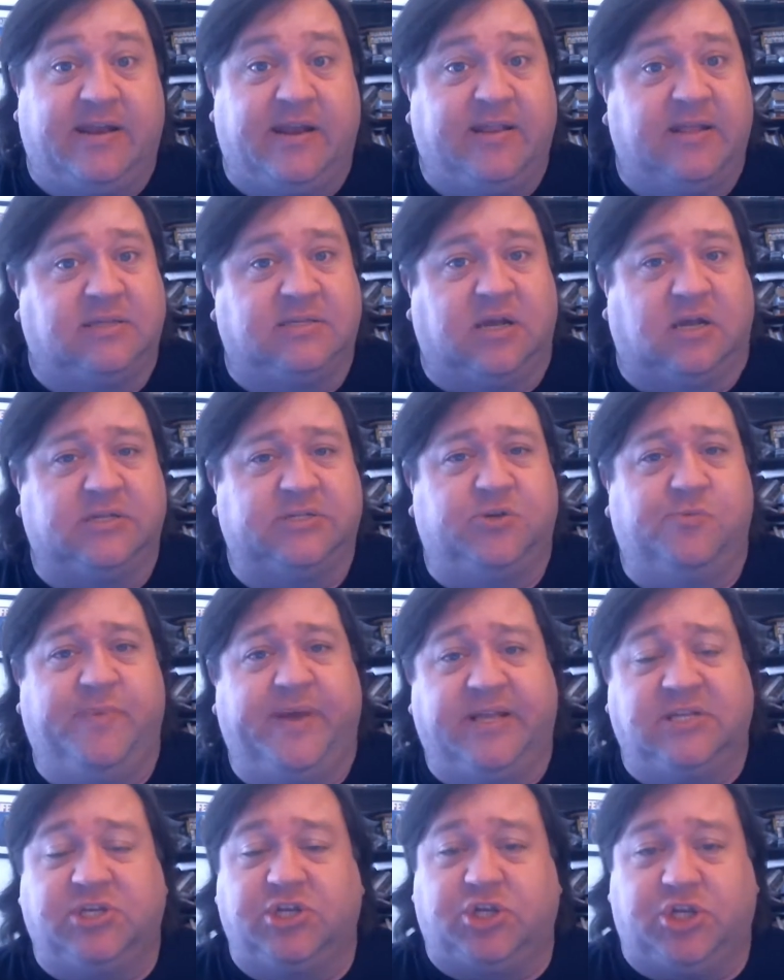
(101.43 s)
And this also
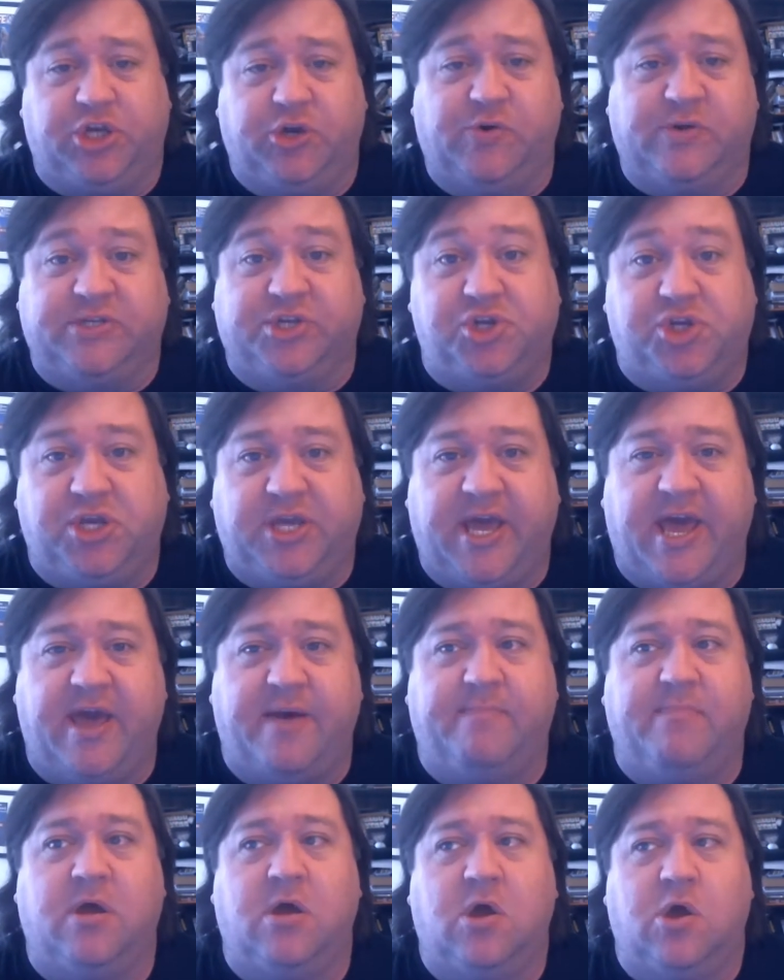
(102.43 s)
means that you as a
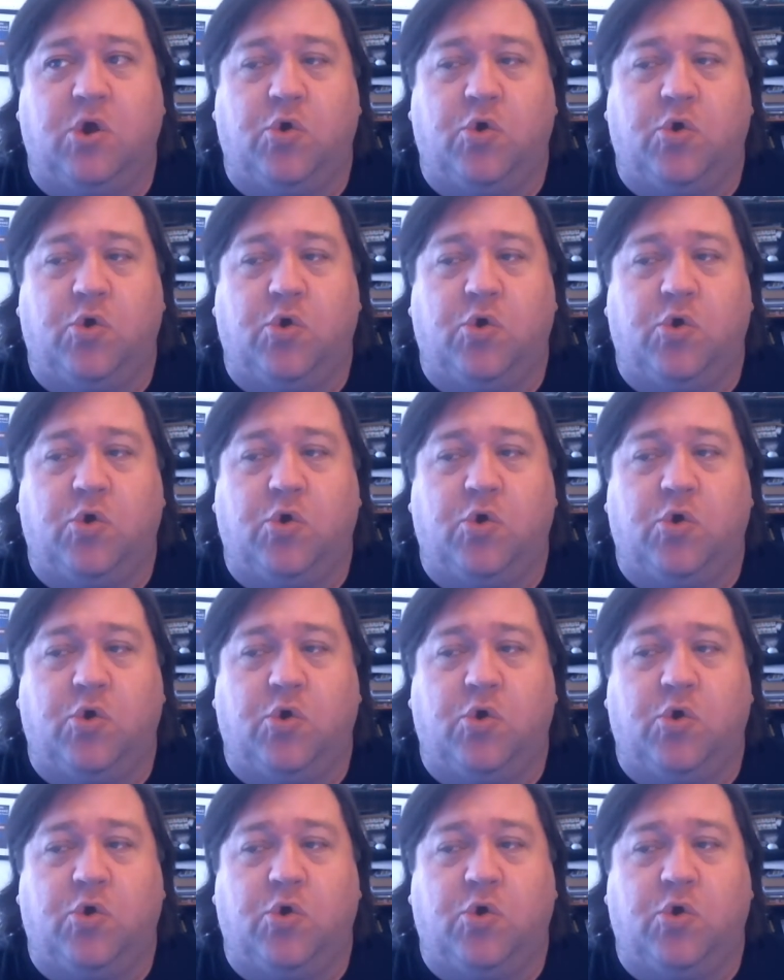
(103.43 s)
GM